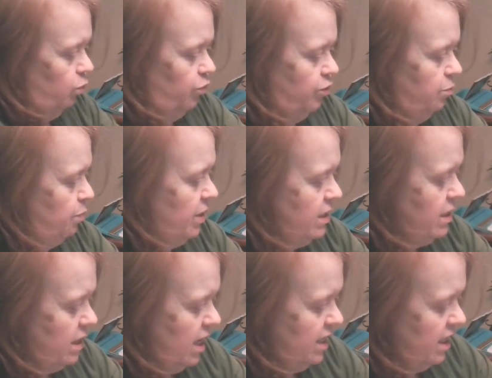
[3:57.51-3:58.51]
the piece
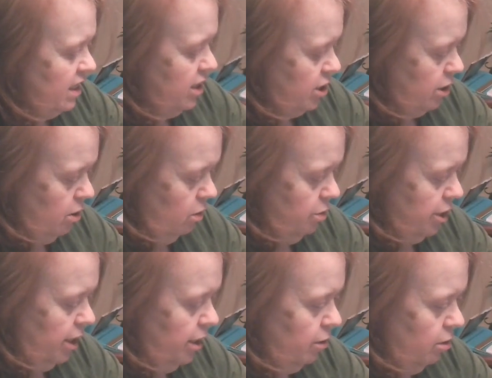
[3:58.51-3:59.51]
that I needed to go
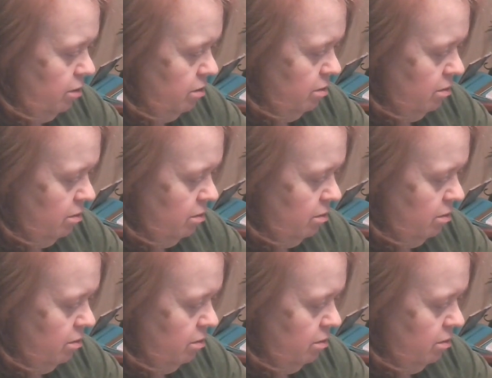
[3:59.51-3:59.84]
here,